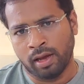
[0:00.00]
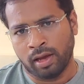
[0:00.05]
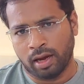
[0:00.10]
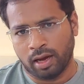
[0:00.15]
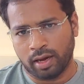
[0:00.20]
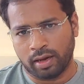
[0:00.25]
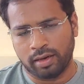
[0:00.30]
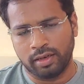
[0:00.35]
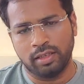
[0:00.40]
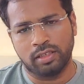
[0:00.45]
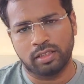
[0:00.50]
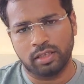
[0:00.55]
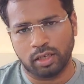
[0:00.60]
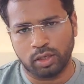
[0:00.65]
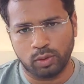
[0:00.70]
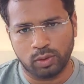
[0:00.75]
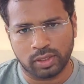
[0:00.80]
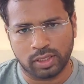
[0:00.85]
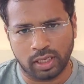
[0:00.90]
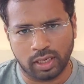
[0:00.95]
register
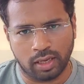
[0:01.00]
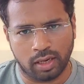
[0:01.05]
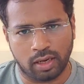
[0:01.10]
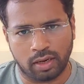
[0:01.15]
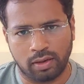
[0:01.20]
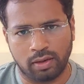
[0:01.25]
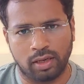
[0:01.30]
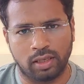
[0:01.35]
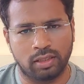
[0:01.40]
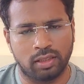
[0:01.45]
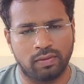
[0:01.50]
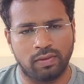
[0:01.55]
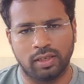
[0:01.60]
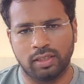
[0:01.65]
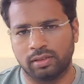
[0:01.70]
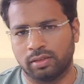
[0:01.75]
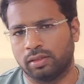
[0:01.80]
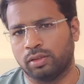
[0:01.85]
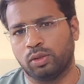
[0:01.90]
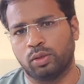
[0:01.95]
your seller account.
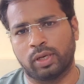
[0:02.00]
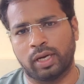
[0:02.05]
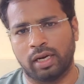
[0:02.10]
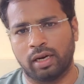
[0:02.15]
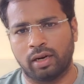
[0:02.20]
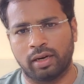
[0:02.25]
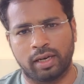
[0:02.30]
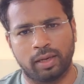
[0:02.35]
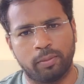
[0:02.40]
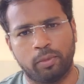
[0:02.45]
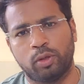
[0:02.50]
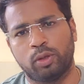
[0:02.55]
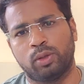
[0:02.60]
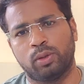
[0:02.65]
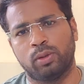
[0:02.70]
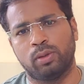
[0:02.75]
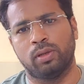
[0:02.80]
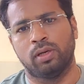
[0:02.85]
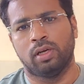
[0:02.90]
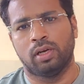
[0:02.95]
Otherwise, you cannot able
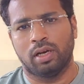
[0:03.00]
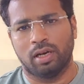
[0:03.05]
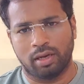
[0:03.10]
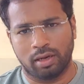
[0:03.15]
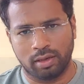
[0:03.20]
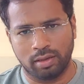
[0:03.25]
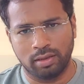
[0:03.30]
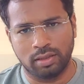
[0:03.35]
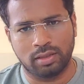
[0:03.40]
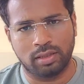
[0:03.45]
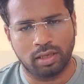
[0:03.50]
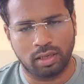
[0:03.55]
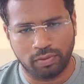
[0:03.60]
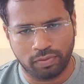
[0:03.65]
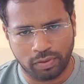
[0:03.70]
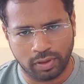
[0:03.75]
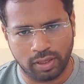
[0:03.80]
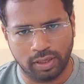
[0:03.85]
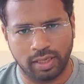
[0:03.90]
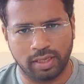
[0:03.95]
to register
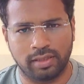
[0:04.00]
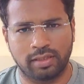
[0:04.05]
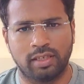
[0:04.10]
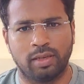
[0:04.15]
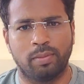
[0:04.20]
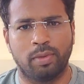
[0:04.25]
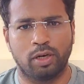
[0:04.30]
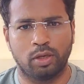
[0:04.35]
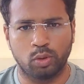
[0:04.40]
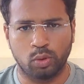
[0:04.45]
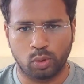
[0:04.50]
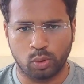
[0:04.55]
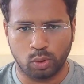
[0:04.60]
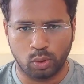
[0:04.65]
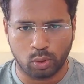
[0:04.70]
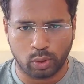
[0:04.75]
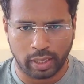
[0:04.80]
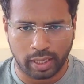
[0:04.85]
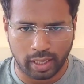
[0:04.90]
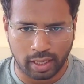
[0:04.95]
for next step, or
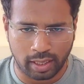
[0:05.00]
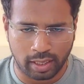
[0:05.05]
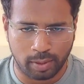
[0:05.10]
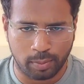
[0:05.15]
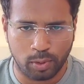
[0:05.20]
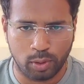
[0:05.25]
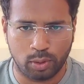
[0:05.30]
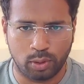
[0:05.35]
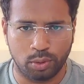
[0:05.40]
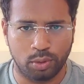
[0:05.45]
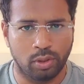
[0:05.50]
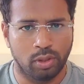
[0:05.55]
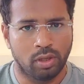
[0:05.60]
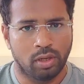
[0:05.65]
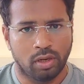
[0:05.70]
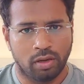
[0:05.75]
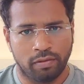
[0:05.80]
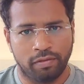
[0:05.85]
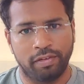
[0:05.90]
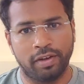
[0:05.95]
you cannot able to
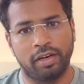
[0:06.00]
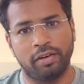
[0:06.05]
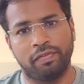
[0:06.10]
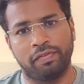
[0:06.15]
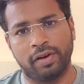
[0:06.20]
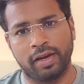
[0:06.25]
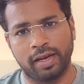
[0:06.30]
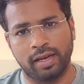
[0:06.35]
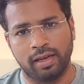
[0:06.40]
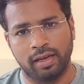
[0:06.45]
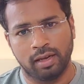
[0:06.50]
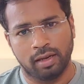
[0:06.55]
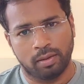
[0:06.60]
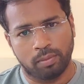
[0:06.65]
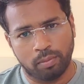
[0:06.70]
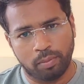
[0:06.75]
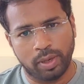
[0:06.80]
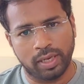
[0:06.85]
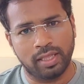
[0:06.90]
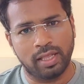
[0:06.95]
verify
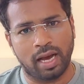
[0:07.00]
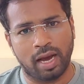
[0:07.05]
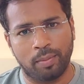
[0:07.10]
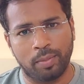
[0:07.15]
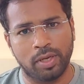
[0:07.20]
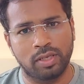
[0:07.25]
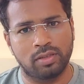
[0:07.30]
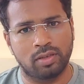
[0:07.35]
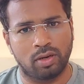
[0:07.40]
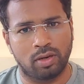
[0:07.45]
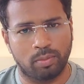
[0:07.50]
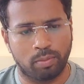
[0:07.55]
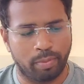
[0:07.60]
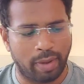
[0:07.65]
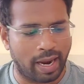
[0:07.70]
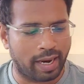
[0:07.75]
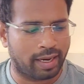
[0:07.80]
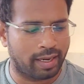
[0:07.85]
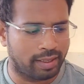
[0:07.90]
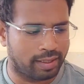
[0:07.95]
by the Amazon
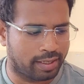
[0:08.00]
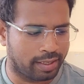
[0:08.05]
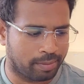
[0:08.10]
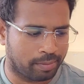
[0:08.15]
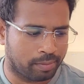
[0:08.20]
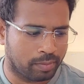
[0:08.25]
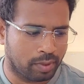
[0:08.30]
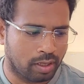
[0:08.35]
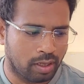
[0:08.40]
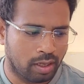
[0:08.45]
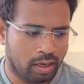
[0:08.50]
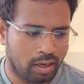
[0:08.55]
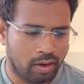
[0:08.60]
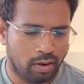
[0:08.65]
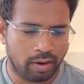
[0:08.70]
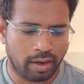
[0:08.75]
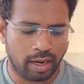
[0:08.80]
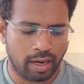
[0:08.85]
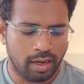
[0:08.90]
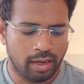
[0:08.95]
backend team.
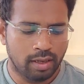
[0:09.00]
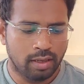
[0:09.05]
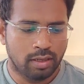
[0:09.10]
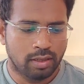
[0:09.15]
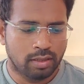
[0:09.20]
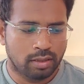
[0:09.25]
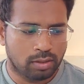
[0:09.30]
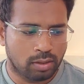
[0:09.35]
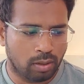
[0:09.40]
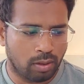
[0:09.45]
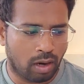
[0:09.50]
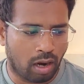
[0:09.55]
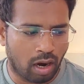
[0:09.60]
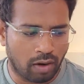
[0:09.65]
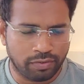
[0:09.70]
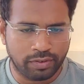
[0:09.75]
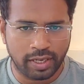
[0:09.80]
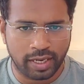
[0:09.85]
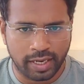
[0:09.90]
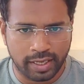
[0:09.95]
Okay. So
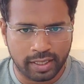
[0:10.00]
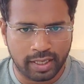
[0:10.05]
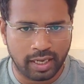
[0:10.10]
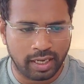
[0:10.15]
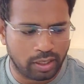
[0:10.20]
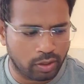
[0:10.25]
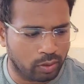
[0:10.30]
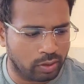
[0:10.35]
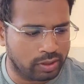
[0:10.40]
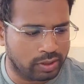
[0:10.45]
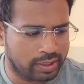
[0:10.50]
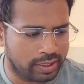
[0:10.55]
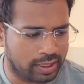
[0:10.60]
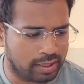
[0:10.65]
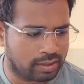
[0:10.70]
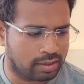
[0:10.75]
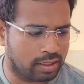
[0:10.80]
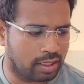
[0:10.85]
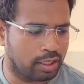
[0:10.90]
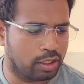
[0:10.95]
after entering your
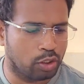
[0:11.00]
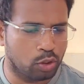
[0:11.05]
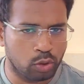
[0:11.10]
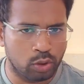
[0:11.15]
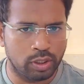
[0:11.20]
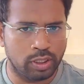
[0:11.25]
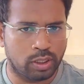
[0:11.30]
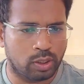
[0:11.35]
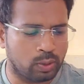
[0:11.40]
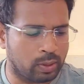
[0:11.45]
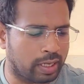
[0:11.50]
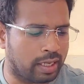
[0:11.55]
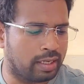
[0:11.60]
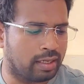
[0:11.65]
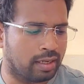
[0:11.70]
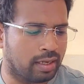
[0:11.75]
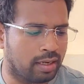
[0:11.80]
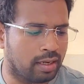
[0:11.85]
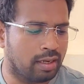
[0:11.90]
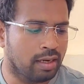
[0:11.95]
GST, you need to
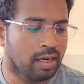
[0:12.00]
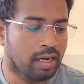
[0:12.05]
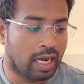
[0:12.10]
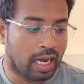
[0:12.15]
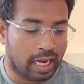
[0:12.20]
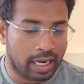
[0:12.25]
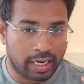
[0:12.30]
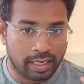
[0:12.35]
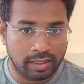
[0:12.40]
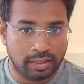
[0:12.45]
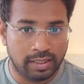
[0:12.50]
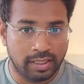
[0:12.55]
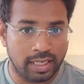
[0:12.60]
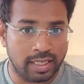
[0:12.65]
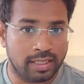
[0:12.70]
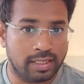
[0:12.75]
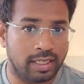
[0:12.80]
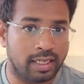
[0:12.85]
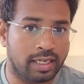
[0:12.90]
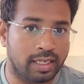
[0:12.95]
enter
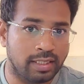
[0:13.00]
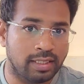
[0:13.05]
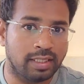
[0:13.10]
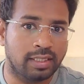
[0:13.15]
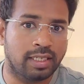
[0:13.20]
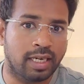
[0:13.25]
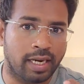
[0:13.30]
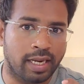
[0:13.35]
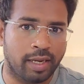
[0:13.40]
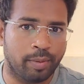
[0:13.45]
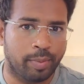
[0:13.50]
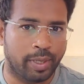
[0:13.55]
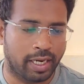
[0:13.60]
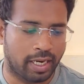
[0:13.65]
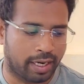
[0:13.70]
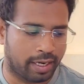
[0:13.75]
GST registered email